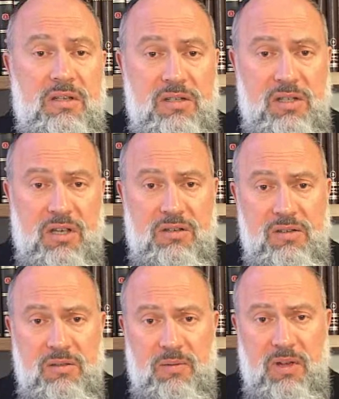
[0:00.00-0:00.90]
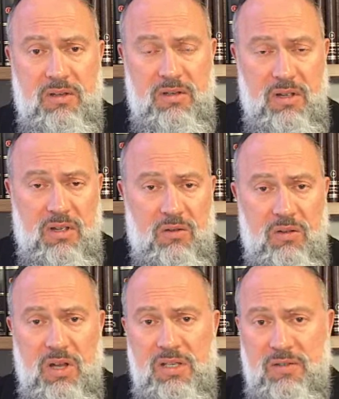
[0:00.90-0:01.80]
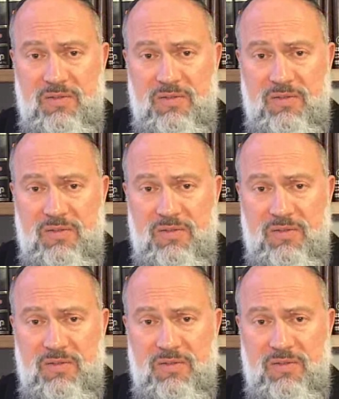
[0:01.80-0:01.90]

discussions about all kinds